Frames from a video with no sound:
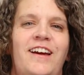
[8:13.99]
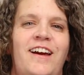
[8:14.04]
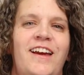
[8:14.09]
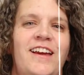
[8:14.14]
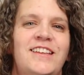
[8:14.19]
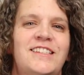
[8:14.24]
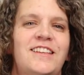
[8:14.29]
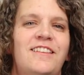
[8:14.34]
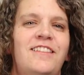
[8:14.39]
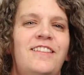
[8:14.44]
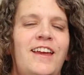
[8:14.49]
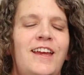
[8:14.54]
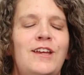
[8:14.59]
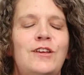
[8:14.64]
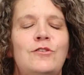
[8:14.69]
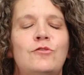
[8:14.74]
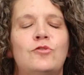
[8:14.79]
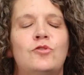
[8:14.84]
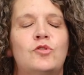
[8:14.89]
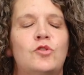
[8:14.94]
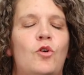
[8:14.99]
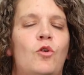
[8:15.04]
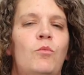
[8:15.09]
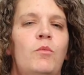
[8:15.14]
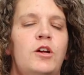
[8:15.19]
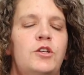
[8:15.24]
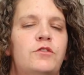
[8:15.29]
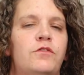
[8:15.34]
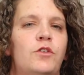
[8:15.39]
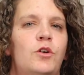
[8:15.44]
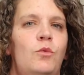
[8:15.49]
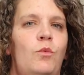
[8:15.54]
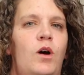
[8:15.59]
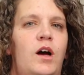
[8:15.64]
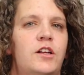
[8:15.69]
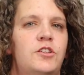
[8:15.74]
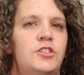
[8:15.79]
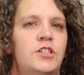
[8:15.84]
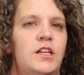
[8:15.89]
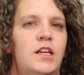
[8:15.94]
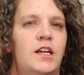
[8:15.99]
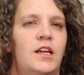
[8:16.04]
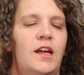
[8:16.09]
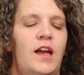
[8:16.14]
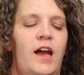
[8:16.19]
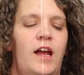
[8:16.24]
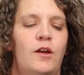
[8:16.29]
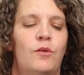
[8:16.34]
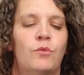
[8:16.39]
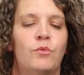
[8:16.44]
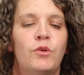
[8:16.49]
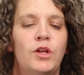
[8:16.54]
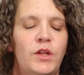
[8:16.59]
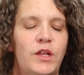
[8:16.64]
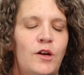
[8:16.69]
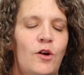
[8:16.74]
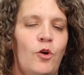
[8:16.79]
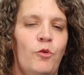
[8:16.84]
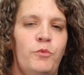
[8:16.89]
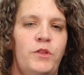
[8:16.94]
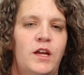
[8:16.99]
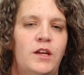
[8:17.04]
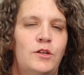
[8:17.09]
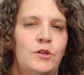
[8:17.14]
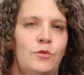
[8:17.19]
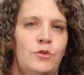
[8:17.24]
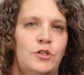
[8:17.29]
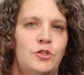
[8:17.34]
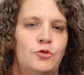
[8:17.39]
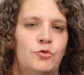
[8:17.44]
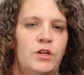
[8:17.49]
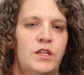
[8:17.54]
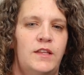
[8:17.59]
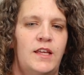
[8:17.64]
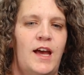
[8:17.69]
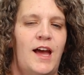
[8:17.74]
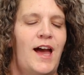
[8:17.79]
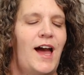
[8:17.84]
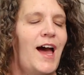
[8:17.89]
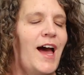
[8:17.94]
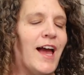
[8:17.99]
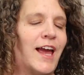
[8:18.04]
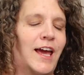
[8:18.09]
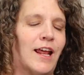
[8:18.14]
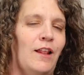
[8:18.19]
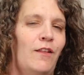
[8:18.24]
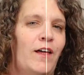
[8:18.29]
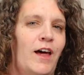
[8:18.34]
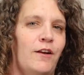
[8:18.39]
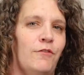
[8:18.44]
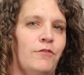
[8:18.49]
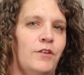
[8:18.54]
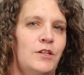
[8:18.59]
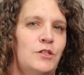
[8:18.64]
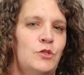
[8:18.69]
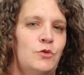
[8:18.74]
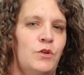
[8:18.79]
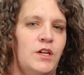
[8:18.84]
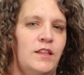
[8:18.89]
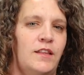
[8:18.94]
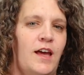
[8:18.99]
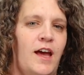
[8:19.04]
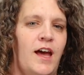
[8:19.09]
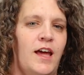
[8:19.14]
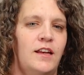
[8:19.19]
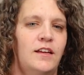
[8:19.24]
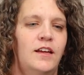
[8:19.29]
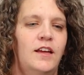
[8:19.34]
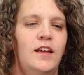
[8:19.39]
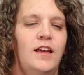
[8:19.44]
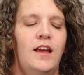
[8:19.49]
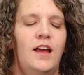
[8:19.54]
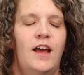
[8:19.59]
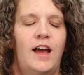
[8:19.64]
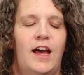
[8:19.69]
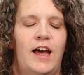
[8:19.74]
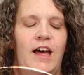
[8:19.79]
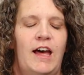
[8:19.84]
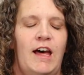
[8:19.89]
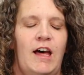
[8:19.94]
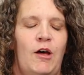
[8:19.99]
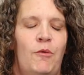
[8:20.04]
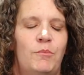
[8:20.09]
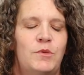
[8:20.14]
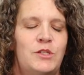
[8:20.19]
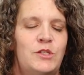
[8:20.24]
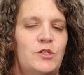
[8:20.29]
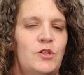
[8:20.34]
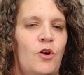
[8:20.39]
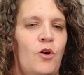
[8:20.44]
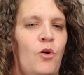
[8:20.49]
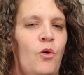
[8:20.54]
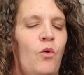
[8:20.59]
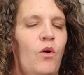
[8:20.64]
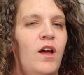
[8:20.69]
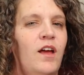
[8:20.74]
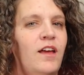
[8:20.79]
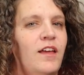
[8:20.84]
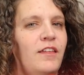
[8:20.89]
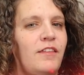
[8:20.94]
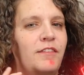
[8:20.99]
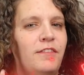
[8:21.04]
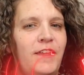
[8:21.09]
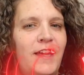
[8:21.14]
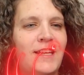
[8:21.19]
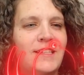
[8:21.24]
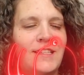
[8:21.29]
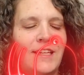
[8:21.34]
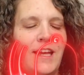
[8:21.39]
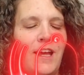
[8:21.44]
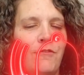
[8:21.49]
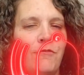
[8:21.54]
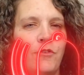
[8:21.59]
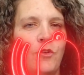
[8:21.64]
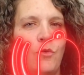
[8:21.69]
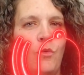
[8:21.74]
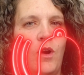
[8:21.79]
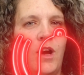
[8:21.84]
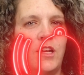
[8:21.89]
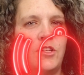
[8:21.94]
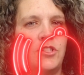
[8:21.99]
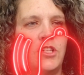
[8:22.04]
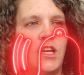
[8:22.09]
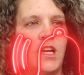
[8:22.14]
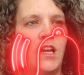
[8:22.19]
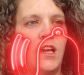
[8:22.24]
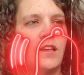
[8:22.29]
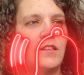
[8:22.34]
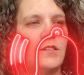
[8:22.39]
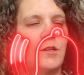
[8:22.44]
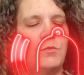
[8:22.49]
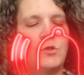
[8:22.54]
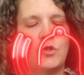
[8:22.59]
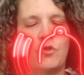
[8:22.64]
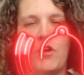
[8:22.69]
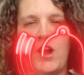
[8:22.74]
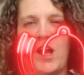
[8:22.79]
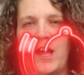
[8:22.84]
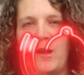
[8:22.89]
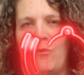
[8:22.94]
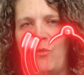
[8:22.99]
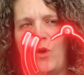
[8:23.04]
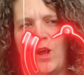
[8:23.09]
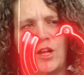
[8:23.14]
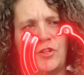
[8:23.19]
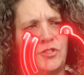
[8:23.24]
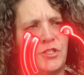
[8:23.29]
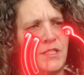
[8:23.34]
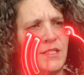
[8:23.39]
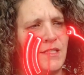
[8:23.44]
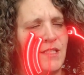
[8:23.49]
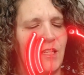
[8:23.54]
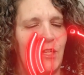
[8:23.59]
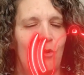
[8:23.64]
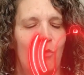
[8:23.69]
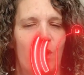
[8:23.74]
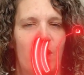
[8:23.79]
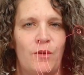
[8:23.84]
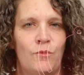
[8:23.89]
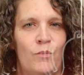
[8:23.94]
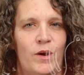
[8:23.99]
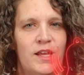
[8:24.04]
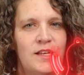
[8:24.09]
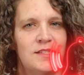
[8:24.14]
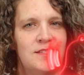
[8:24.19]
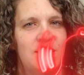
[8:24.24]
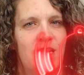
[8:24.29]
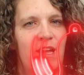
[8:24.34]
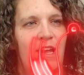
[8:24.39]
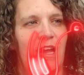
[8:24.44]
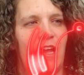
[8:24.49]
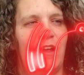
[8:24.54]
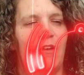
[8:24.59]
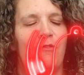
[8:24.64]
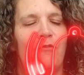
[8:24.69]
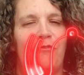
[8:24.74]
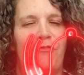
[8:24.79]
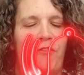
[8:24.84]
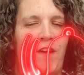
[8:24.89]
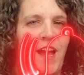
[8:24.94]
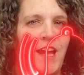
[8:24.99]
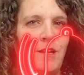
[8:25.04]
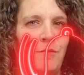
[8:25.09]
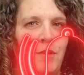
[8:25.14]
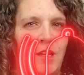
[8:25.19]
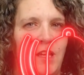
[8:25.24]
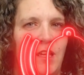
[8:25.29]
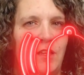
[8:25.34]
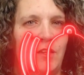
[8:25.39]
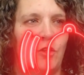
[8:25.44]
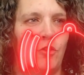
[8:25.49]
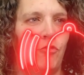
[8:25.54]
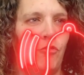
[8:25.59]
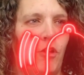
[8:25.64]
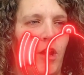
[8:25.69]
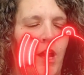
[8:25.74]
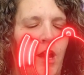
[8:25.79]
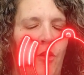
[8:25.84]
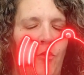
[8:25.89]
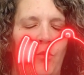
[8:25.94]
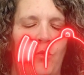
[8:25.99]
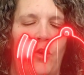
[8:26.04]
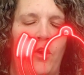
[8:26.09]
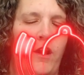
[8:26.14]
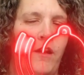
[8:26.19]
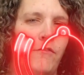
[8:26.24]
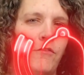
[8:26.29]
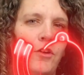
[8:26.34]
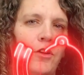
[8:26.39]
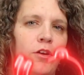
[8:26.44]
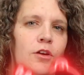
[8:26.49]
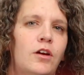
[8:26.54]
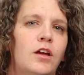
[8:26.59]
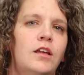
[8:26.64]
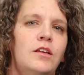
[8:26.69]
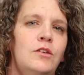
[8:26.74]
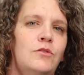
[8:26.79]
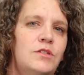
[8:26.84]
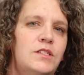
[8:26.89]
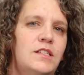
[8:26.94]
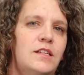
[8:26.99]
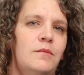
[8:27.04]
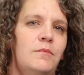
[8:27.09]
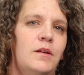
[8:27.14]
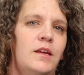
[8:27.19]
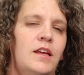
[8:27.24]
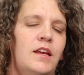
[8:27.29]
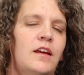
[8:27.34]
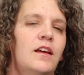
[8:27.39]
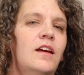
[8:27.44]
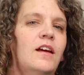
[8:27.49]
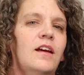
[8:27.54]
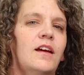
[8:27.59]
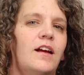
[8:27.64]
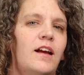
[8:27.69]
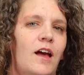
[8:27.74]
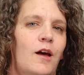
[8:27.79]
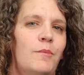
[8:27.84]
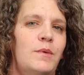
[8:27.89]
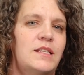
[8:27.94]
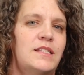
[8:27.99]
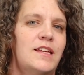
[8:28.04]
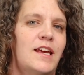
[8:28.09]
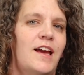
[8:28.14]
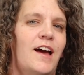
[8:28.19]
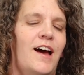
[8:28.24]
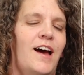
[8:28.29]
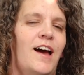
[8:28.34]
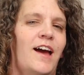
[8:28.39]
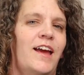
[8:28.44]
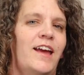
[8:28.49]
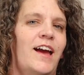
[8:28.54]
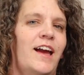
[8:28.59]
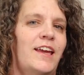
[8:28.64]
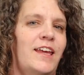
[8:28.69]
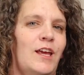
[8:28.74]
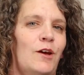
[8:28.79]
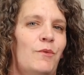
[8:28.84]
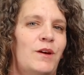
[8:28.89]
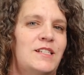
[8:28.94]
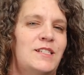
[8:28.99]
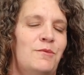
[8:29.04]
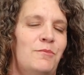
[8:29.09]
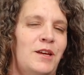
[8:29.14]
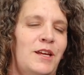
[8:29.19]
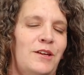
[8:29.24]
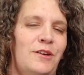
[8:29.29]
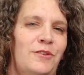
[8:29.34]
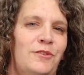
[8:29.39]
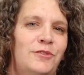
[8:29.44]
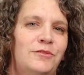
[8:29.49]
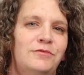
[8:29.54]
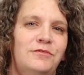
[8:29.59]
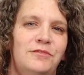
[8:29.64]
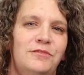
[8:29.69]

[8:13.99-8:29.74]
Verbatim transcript: guys, thank you so much for watching. I really hope that you enjoyed that. I had a lot of fun doing that. Um, so thanks again for watching. Subscribe, watch us, see you on Wednesday. Find me in the crowd, wherever you see me. Come and say hi. I can't wait to meet you.